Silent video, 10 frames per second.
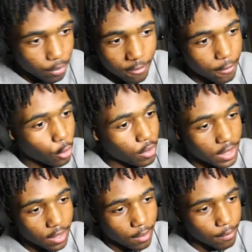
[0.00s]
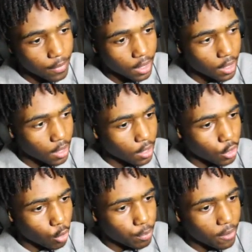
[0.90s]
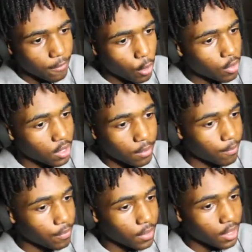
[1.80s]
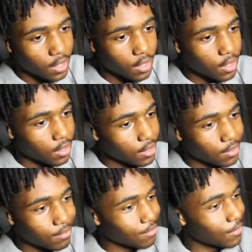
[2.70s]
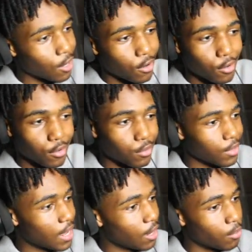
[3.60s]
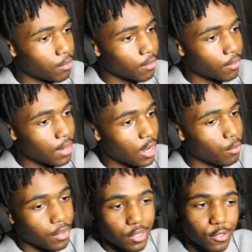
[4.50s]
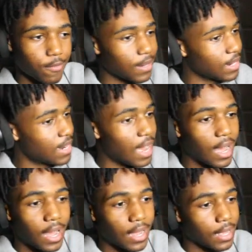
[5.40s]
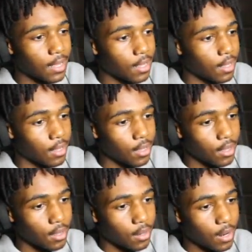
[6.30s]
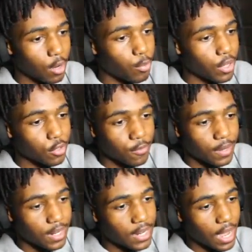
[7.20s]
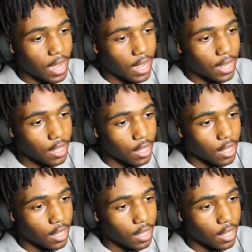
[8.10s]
provoke them. Don't provoke them. No, now, now brother's finna die. Now brother's finna die.